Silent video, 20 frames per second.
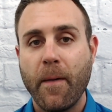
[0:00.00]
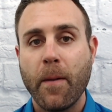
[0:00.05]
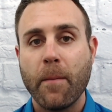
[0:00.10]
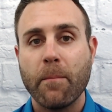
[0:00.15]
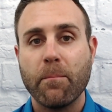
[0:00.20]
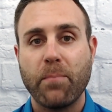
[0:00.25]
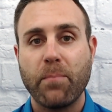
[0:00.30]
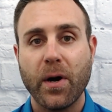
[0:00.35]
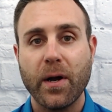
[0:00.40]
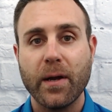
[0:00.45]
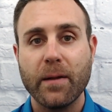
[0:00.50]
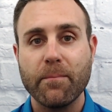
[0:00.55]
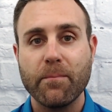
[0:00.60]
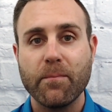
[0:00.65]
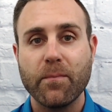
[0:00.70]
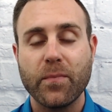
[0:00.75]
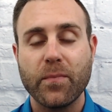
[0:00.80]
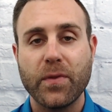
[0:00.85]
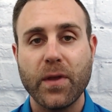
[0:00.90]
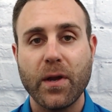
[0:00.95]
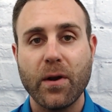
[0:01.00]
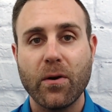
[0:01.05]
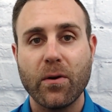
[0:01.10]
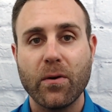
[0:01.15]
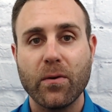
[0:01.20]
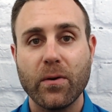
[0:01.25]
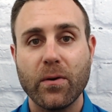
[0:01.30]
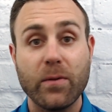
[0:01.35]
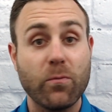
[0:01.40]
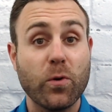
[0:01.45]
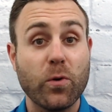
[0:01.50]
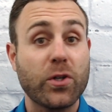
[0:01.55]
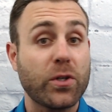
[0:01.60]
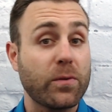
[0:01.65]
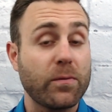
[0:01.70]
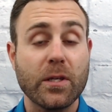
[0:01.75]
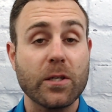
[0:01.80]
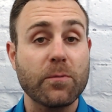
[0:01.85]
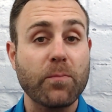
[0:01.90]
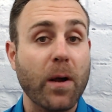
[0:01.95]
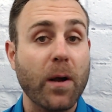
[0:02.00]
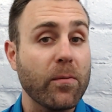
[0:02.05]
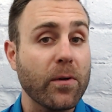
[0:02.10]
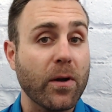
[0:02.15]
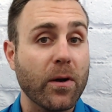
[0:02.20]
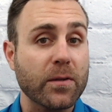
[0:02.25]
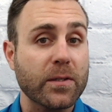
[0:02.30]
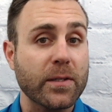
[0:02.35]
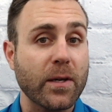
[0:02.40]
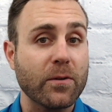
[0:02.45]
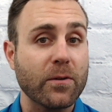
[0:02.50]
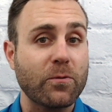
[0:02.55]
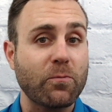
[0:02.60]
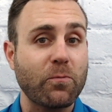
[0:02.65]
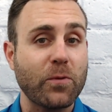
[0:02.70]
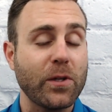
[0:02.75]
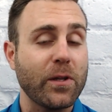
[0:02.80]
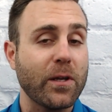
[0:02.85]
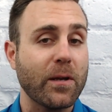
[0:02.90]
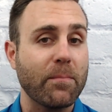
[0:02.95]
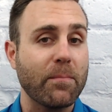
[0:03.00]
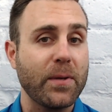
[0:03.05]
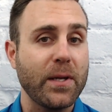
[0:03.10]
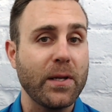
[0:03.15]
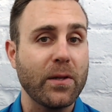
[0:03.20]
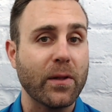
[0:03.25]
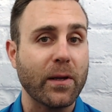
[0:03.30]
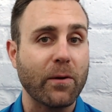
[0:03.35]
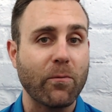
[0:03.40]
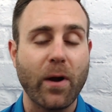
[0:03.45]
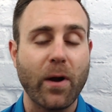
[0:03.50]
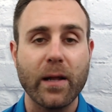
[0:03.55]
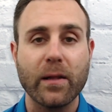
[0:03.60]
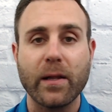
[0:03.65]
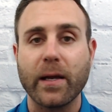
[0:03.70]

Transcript: But which this probably all sounds really appealing, right?